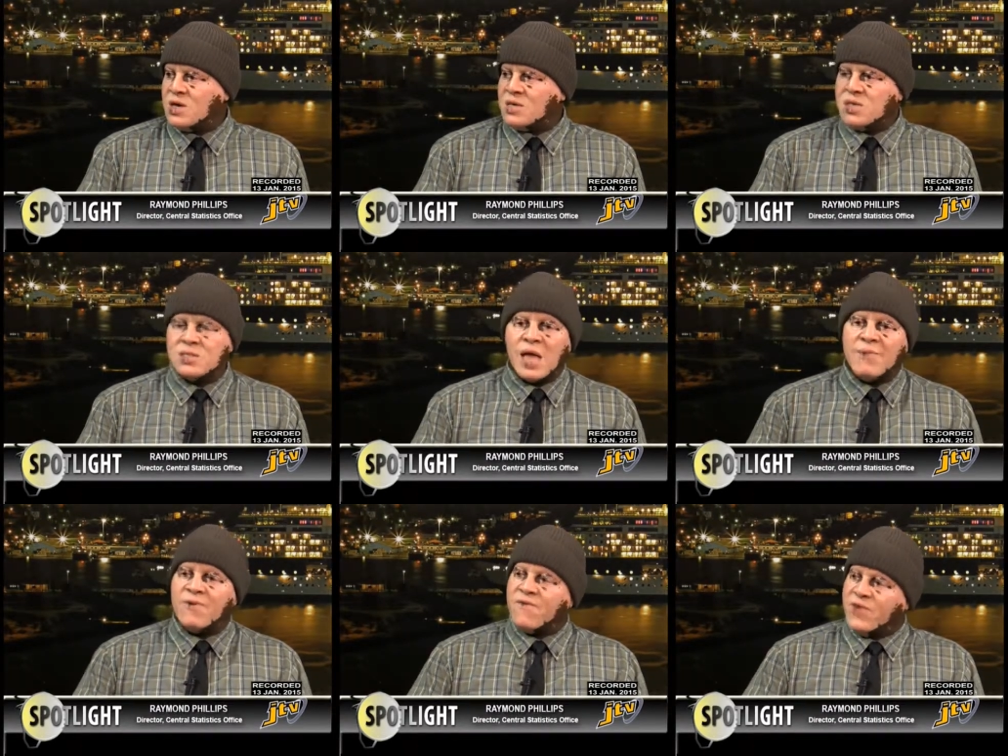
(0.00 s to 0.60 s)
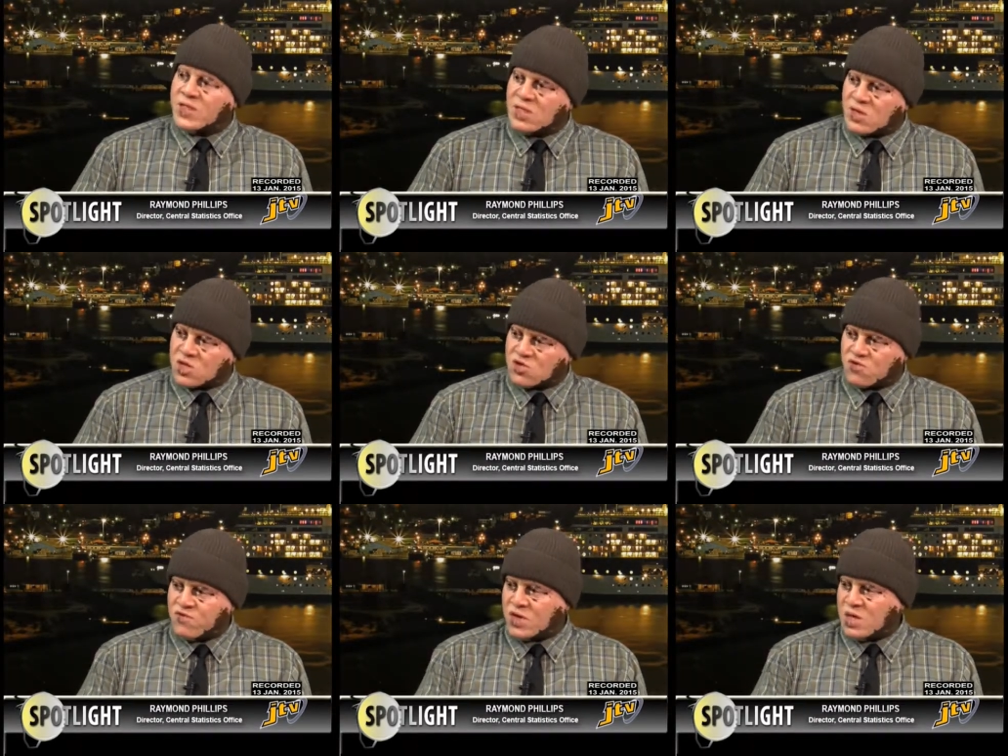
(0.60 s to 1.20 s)
the type of
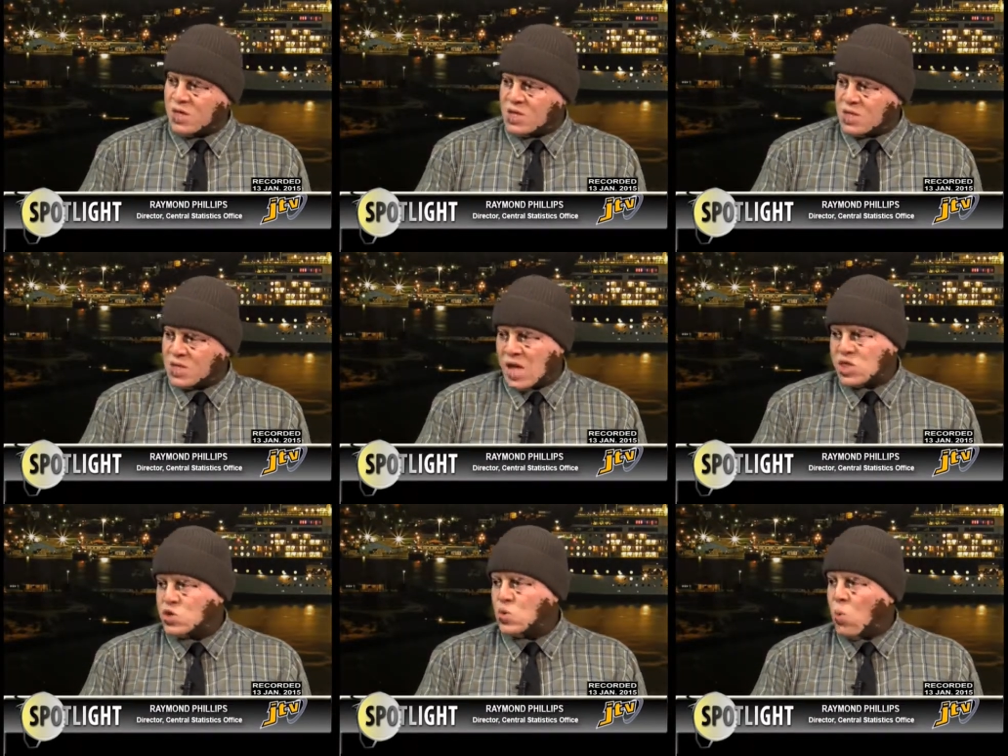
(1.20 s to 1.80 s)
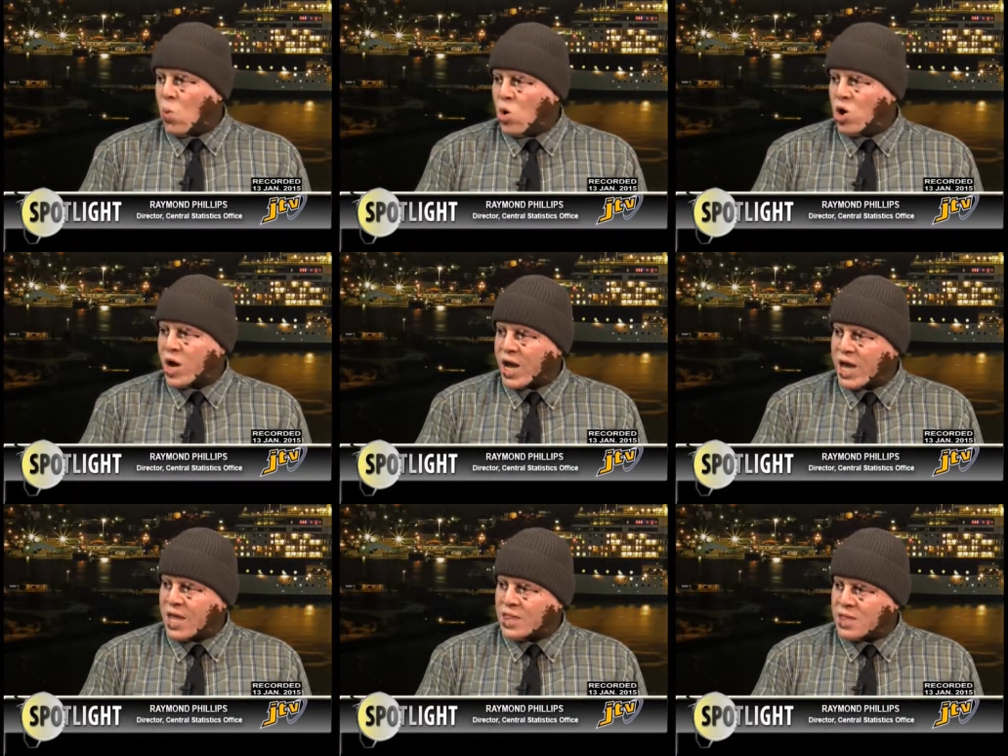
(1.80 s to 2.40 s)
industry that you work
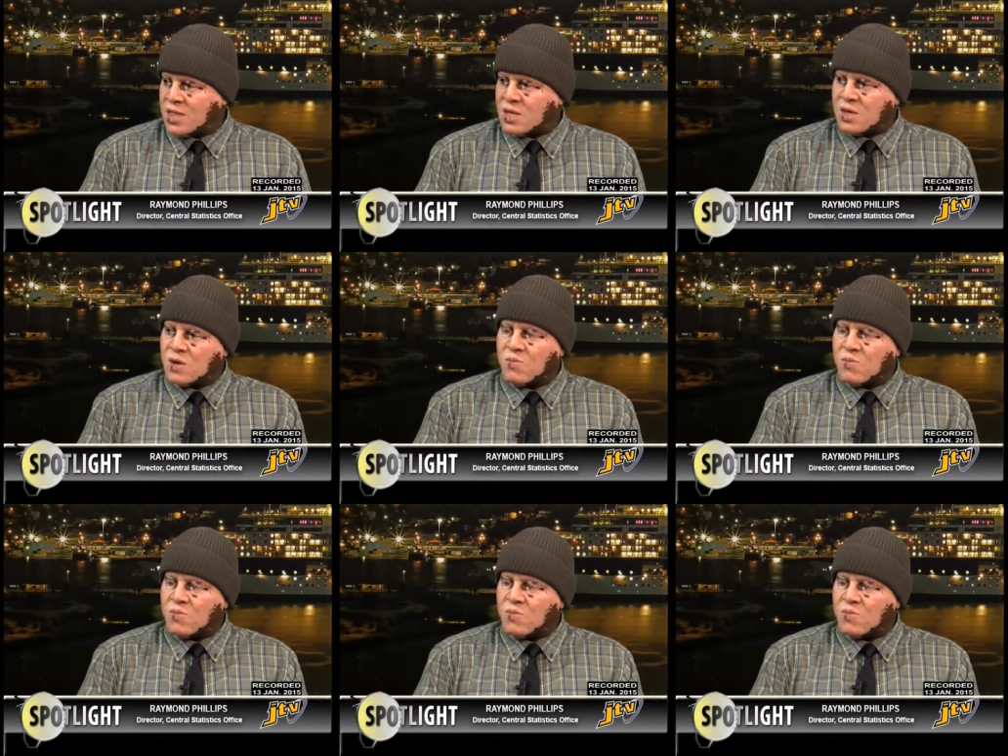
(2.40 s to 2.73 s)
in.